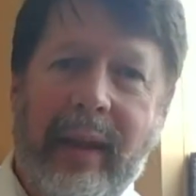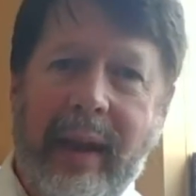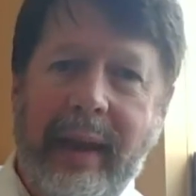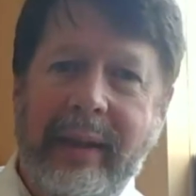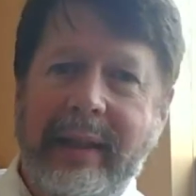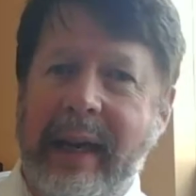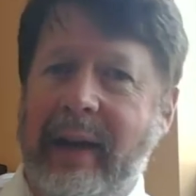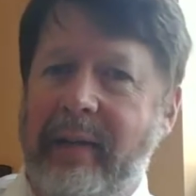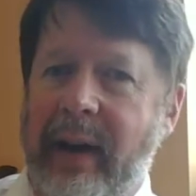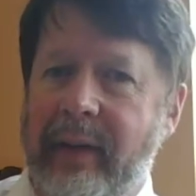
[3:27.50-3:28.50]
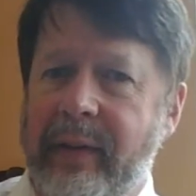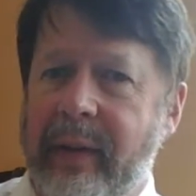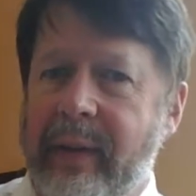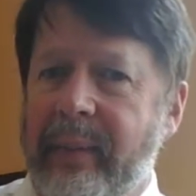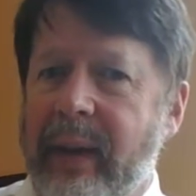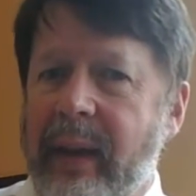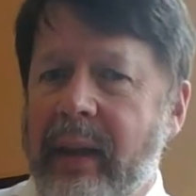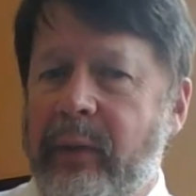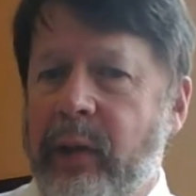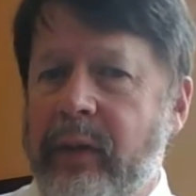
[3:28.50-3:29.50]
and the second valve.
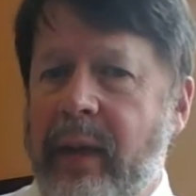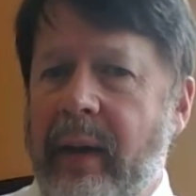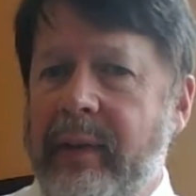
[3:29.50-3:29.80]
The first valve